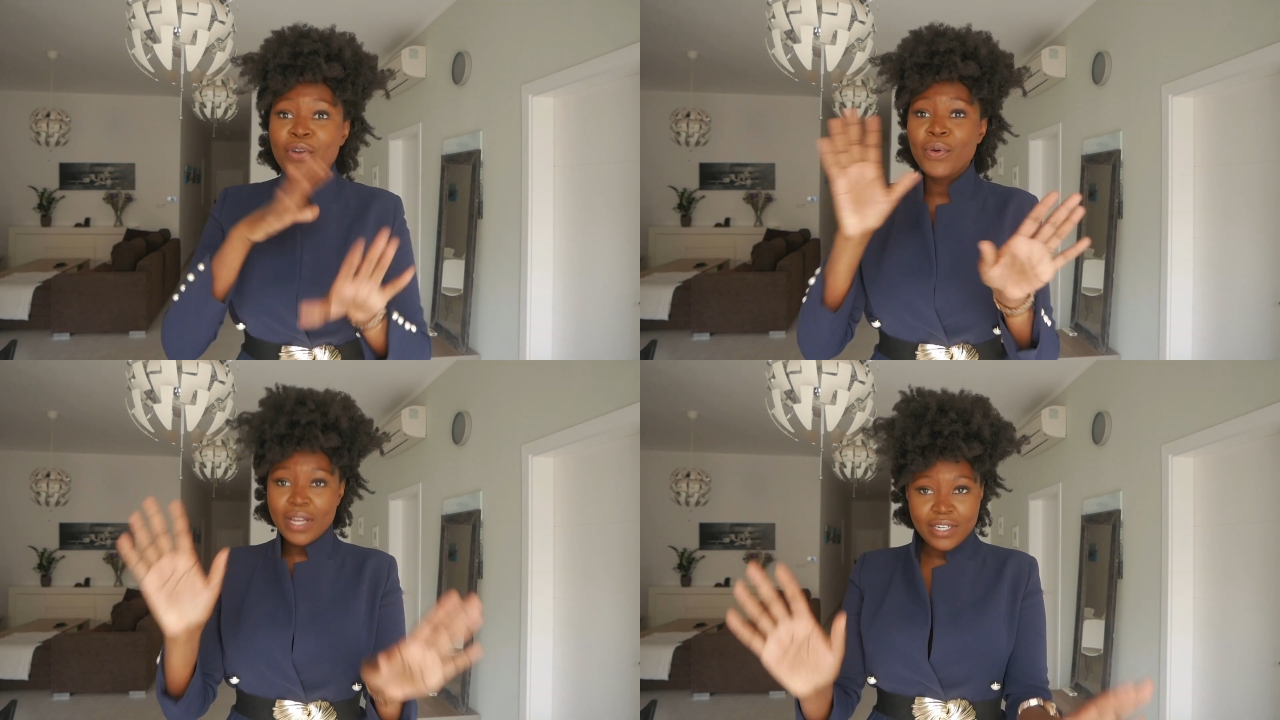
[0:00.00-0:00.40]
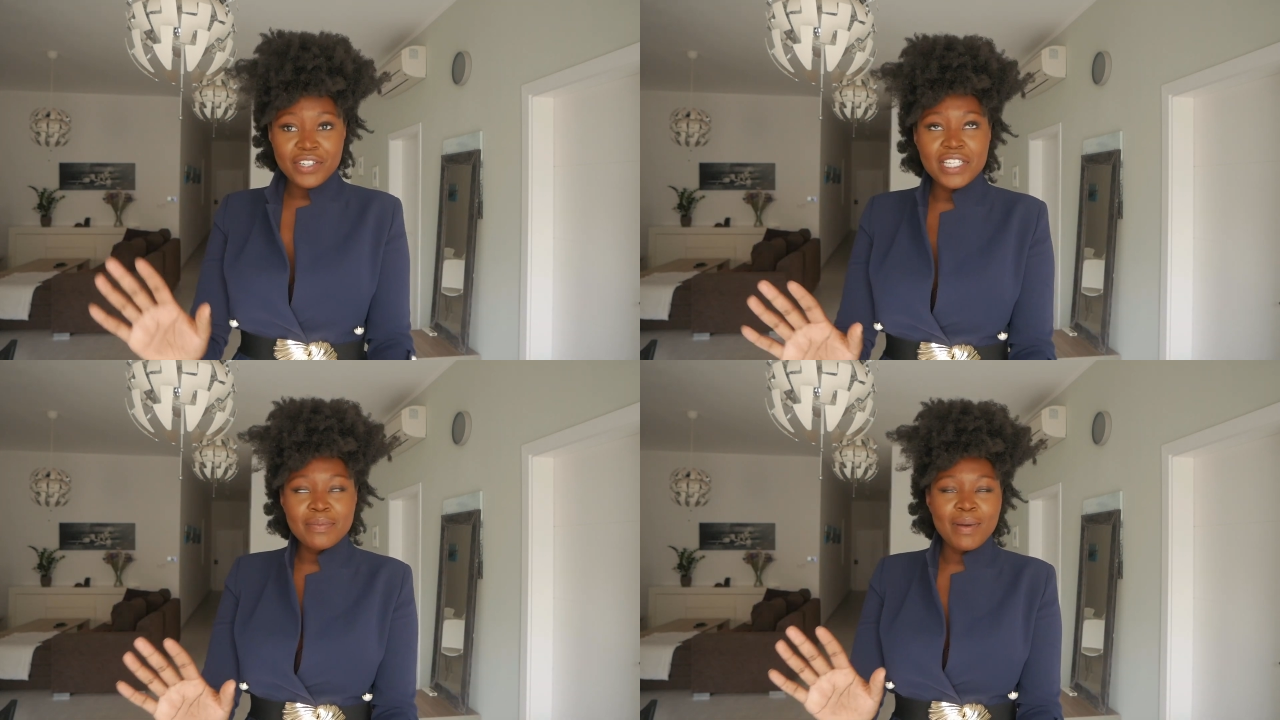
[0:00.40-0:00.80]
No
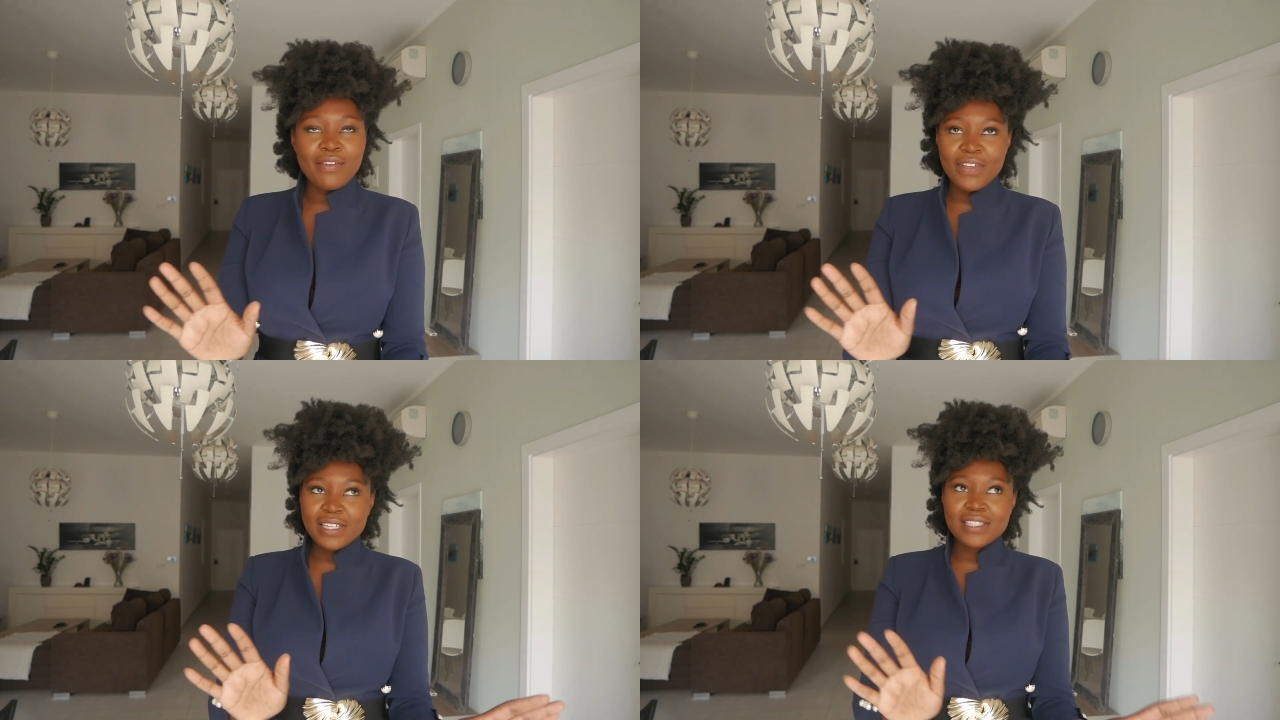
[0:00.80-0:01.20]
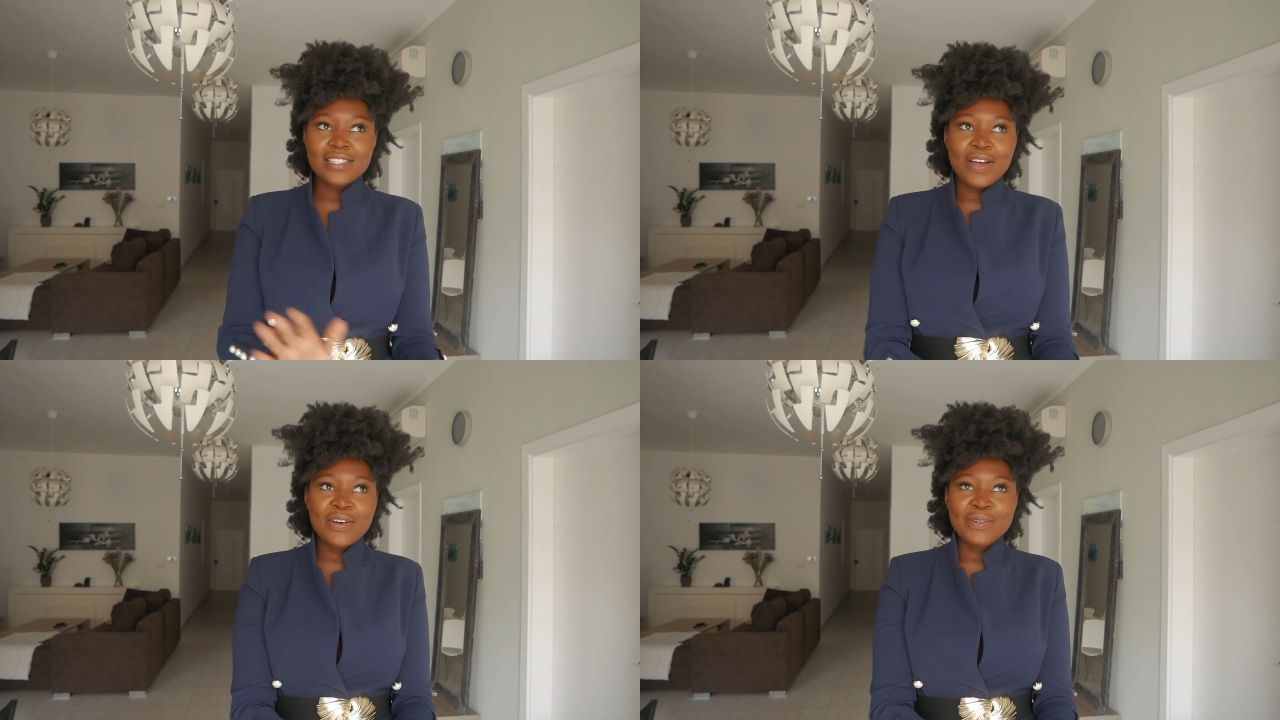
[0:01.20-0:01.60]
country is perfect,
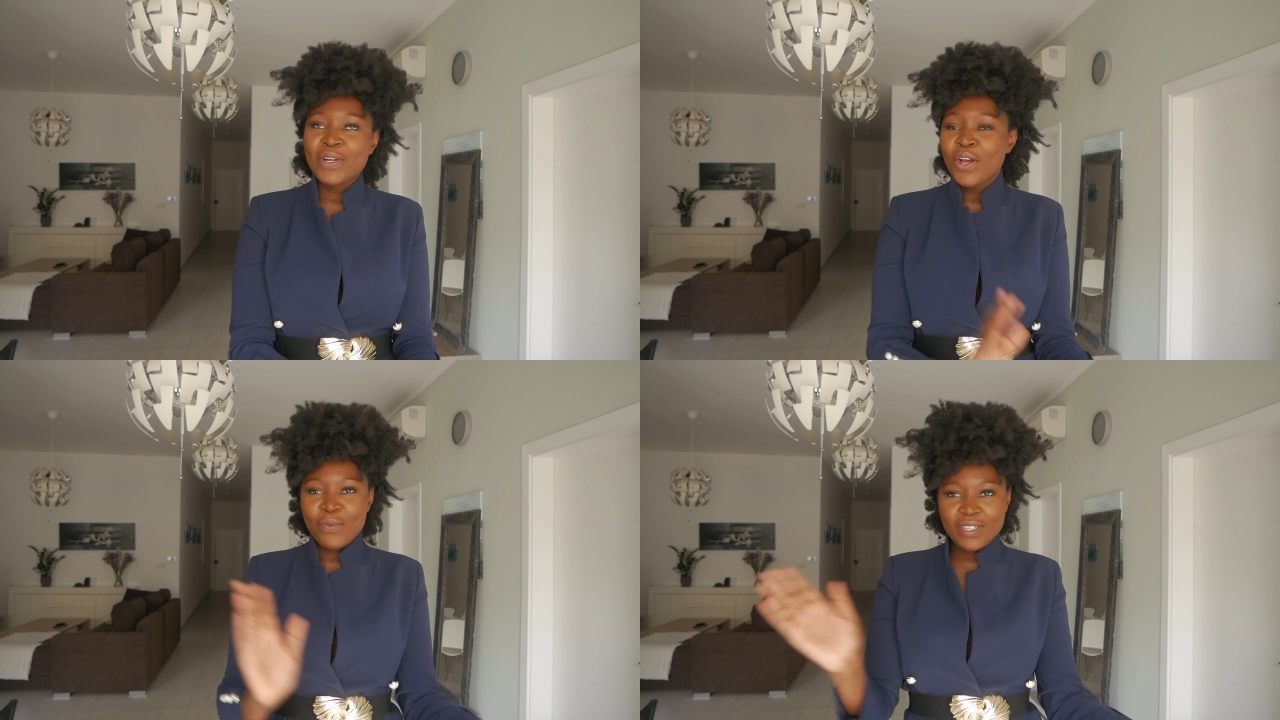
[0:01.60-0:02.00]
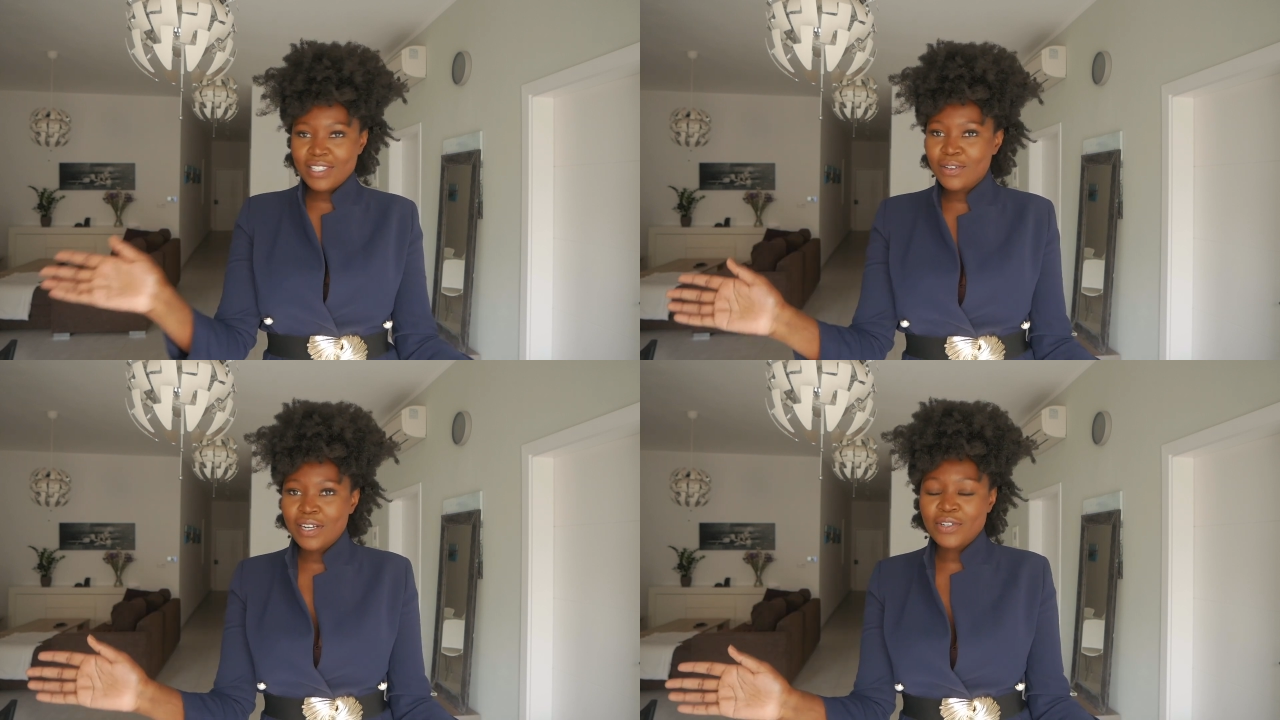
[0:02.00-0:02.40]
so we're
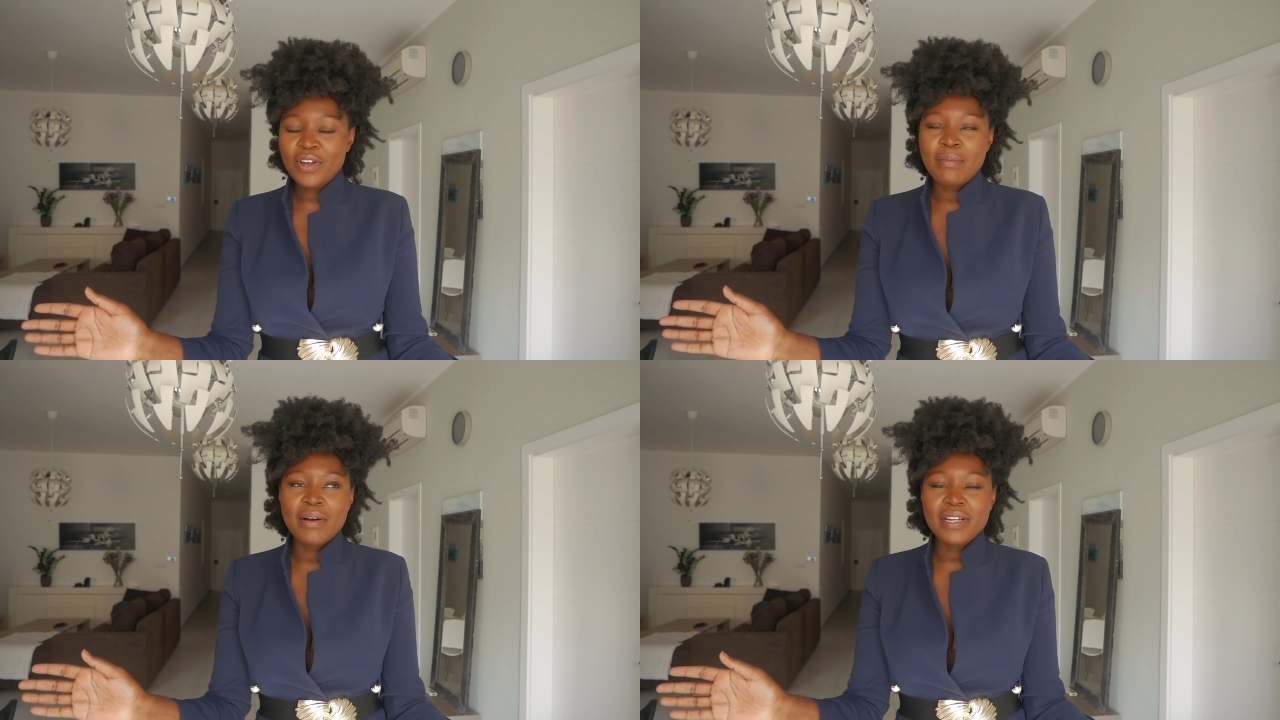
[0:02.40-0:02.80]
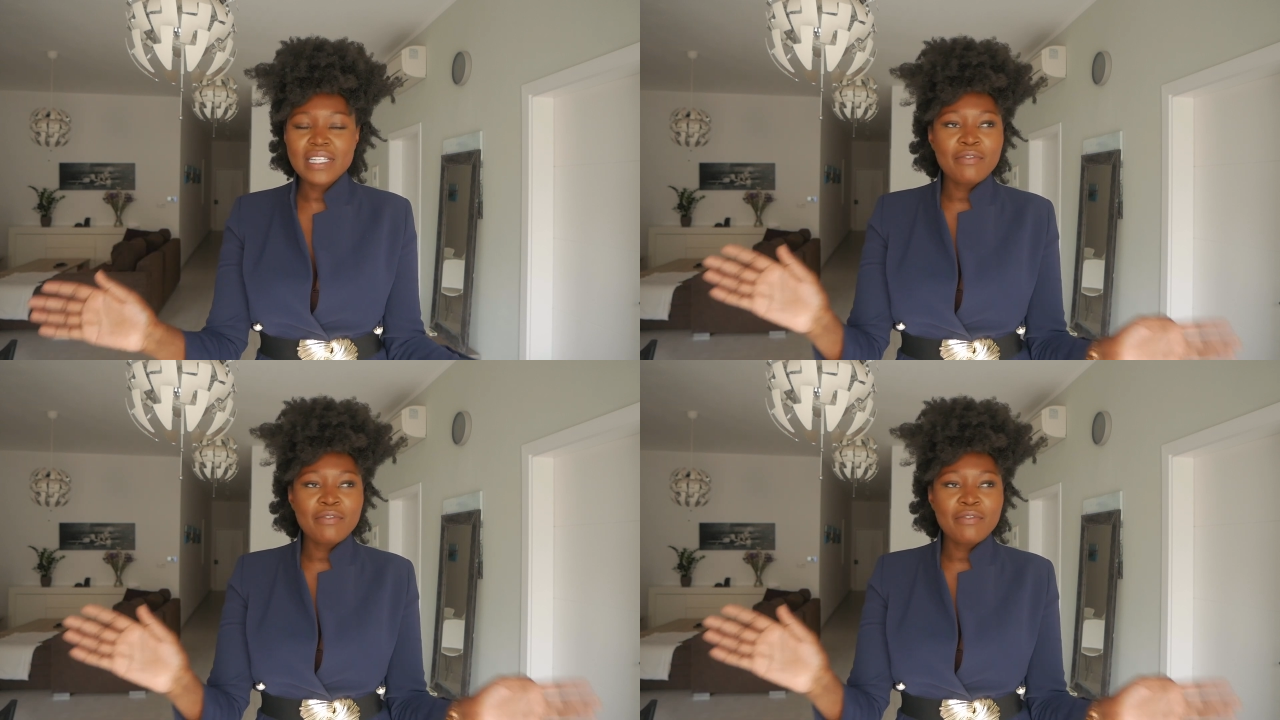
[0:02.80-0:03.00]
just gonna talk about it.